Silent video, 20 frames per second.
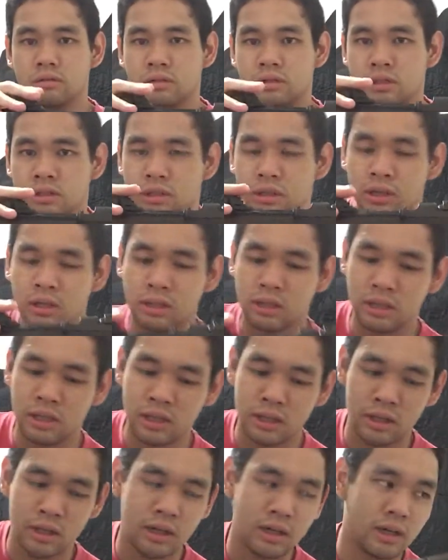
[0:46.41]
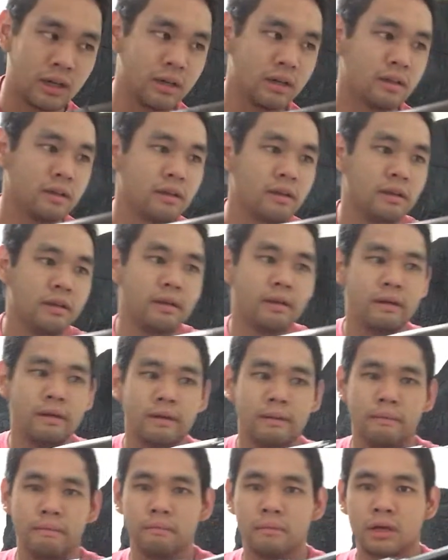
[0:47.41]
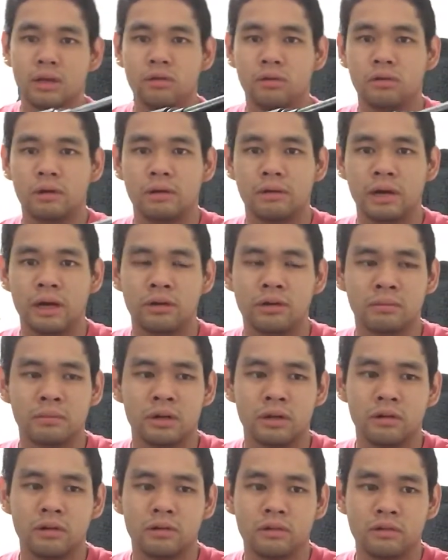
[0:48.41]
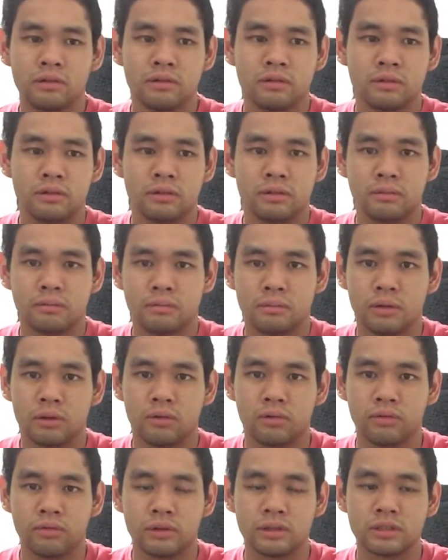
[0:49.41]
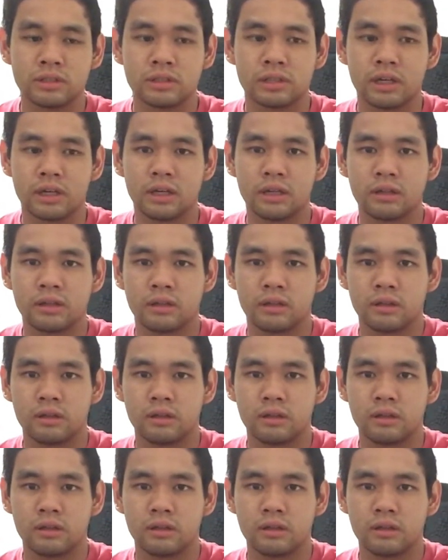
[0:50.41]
It's got the metal outer barrel, metal front sight